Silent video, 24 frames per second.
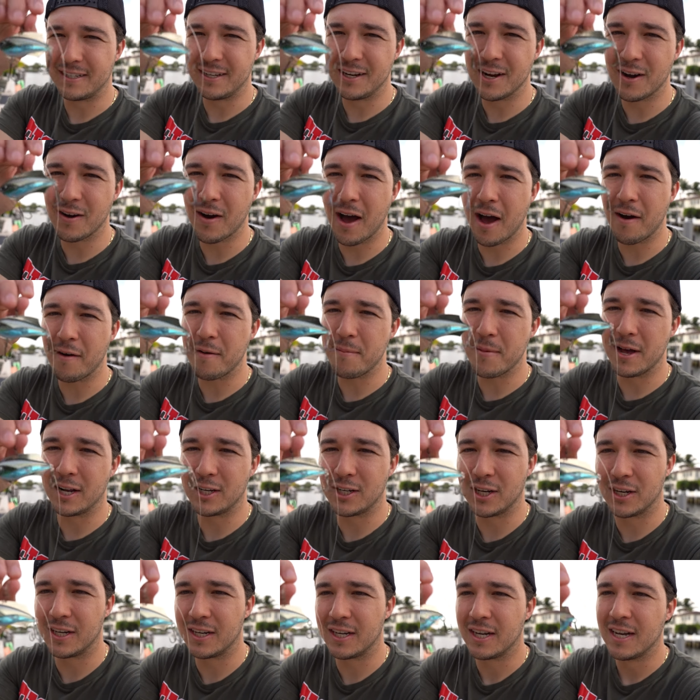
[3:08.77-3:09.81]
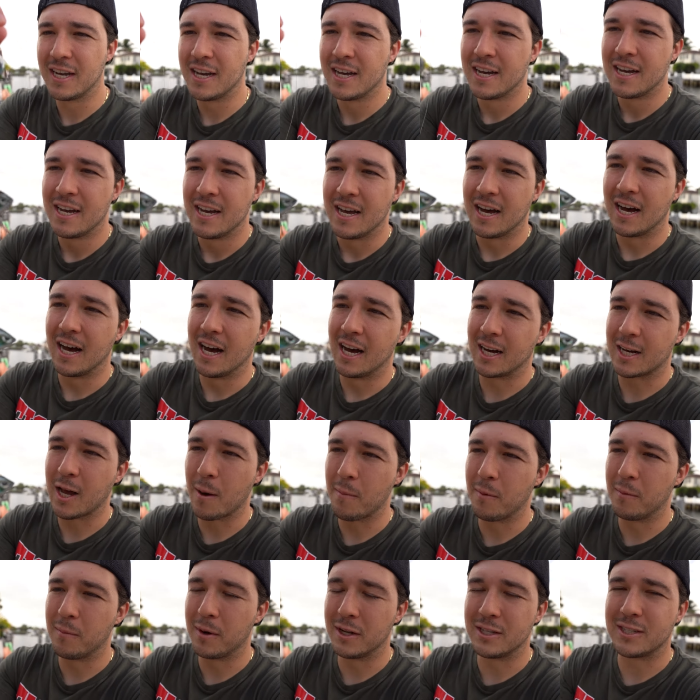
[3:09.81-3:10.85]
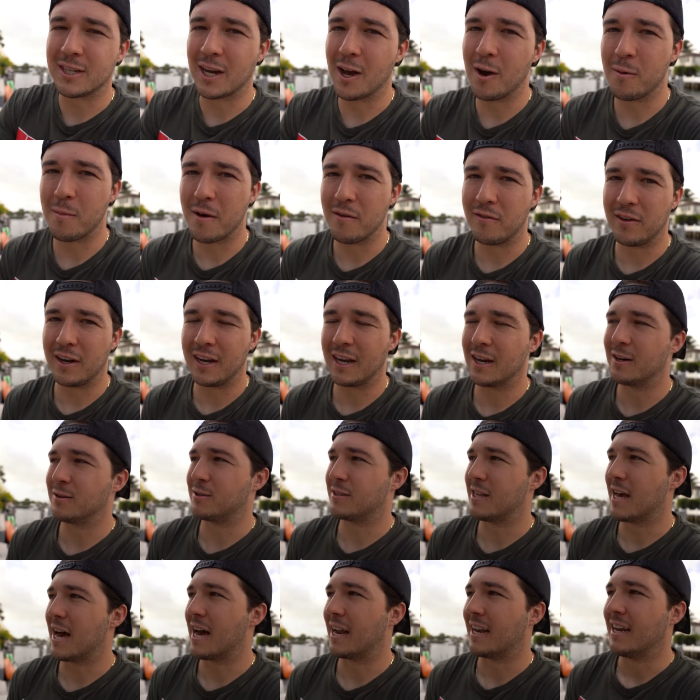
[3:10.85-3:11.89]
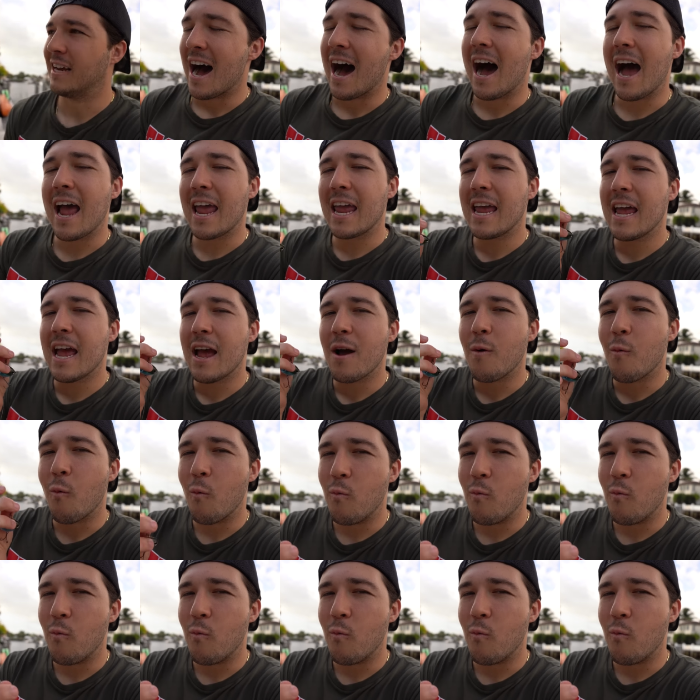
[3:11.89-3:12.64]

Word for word: You know how I mentioned uh, a couple months ago in my videos that I